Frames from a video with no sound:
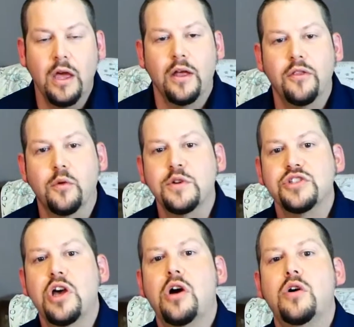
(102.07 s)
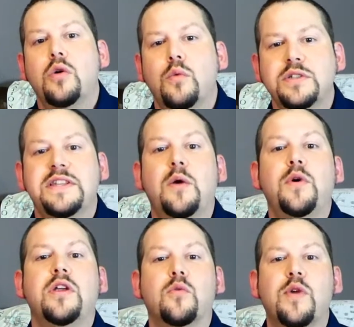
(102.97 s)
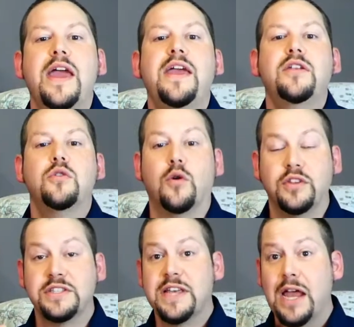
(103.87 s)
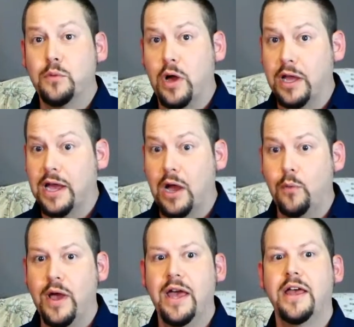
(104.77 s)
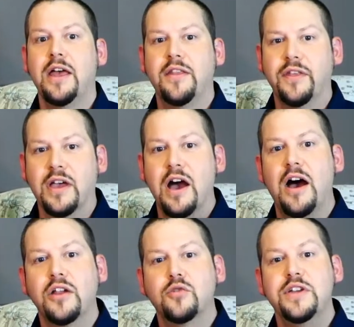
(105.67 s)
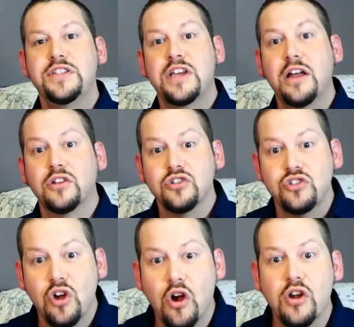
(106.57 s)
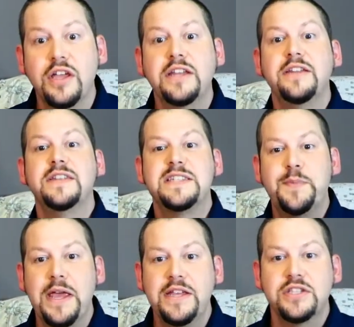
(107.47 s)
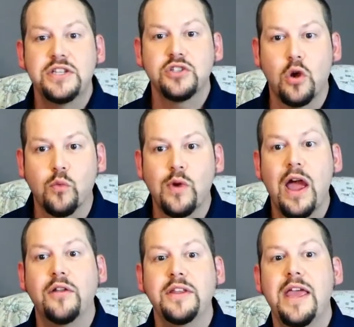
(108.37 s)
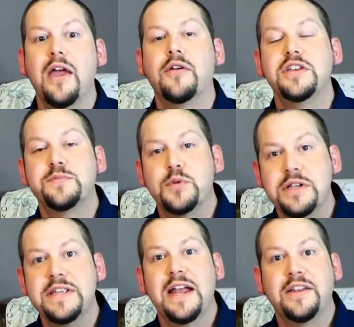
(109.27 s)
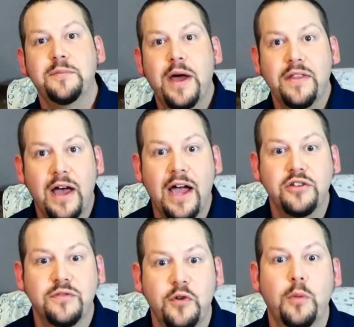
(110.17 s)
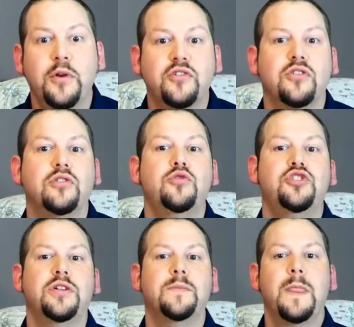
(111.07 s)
The result was that when it rained or the sidewalk got wet, the concrete's color darkened in the spaces around the areas protected by the hydrophobic solution.